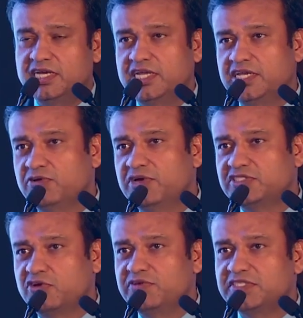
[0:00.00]
In US,
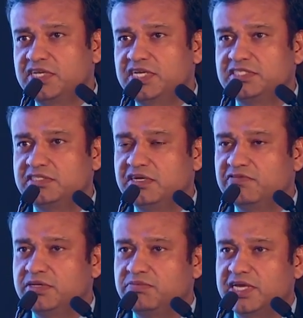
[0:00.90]
obviously, it's
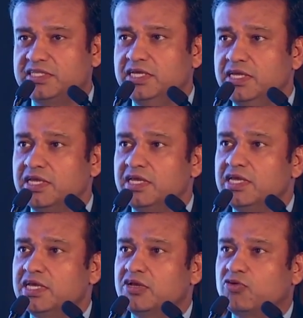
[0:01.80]
driven by the
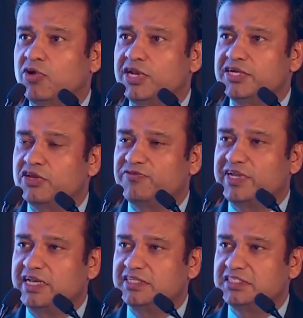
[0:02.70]
quality of
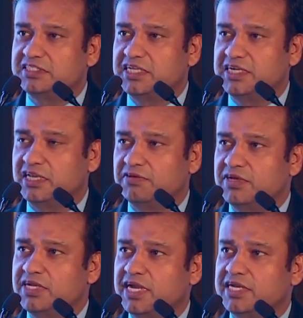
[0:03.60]
dialysis they
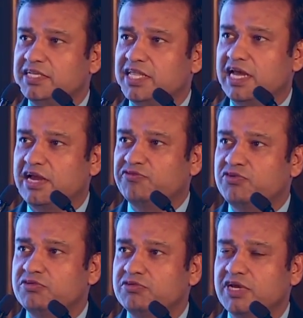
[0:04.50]
deliver, and they have
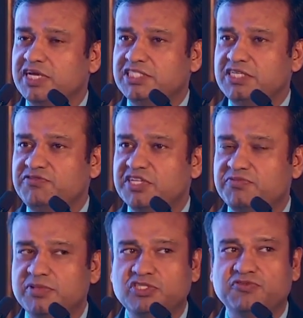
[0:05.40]
to achieve this
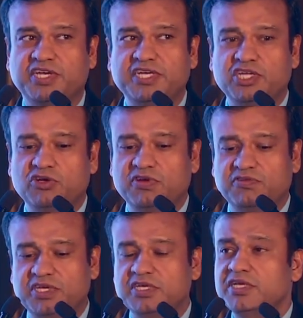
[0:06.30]
much of KT over
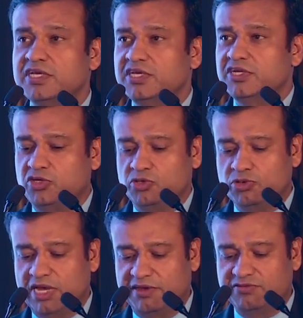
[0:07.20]
V to
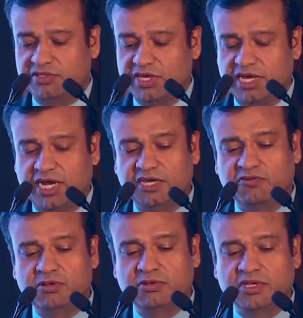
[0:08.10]
have
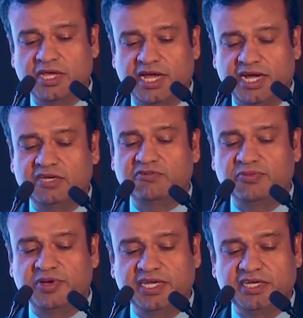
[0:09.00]
adequate
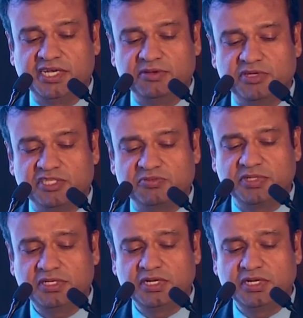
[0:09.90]
medical reimbursement.